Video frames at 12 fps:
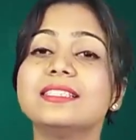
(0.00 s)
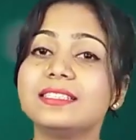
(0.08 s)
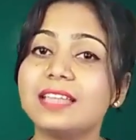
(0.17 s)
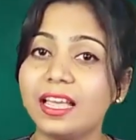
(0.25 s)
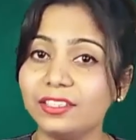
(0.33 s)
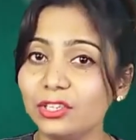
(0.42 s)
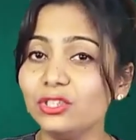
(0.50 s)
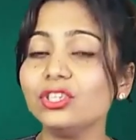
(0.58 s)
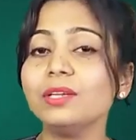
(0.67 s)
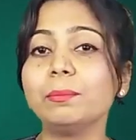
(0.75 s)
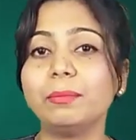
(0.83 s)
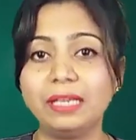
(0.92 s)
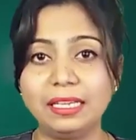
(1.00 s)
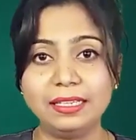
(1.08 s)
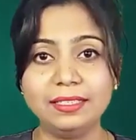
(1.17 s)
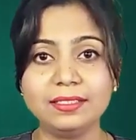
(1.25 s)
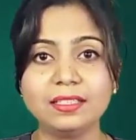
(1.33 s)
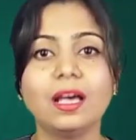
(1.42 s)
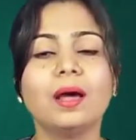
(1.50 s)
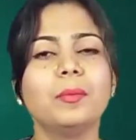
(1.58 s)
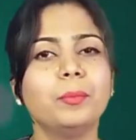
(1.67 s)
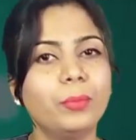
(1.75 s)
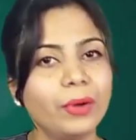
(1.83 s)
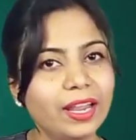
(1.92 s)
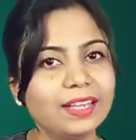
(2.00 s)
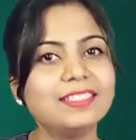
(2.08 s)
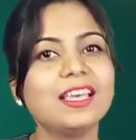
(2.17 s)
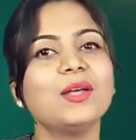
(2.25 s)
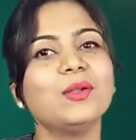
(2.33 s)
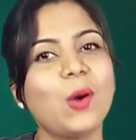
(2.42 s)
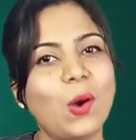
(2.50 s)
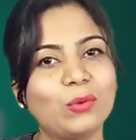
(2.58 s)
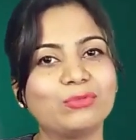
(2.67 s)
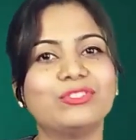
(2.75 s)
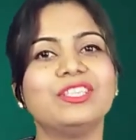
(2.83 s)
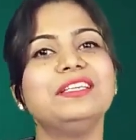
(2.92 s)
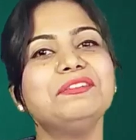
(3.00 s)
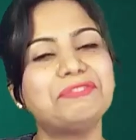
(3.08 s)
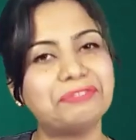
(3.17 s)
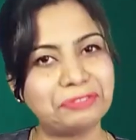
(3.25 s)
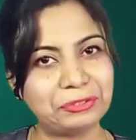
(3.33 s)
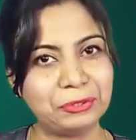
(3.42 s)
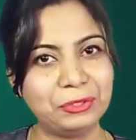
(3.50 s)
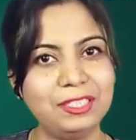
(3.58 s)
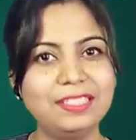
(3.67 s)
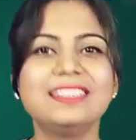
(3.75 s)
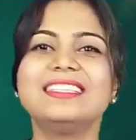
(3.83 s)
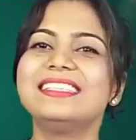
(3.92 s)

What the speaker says: the digestion means breakdown of the food.